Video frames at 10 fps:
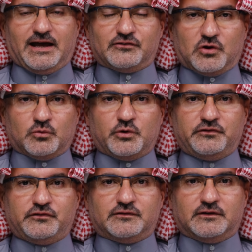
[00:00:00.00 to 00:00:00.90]
As
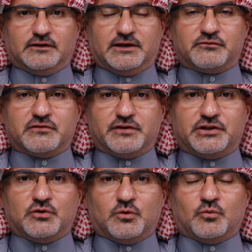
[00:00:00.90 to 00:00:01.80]
always, every
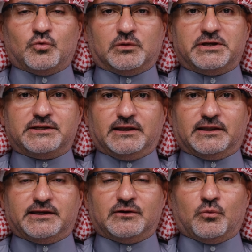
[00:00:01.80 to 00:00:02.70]
video will be
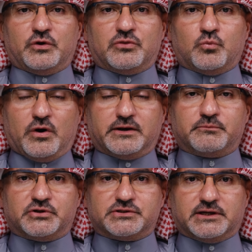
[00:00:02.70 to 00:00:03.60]
dealing with
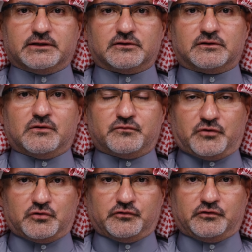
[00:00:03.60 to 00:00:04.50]
one particular
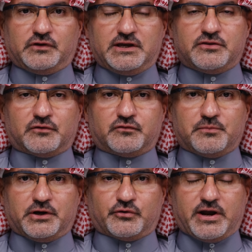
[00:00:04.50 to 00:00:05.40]
verse, either
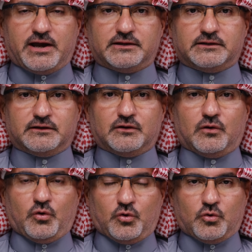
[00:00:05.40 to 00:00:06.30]
from the Quran
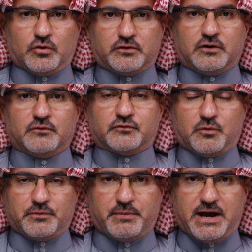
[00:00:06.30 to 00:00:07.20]
or
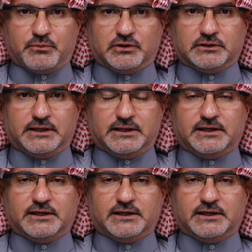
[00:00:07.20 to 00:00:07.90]
from the Bible.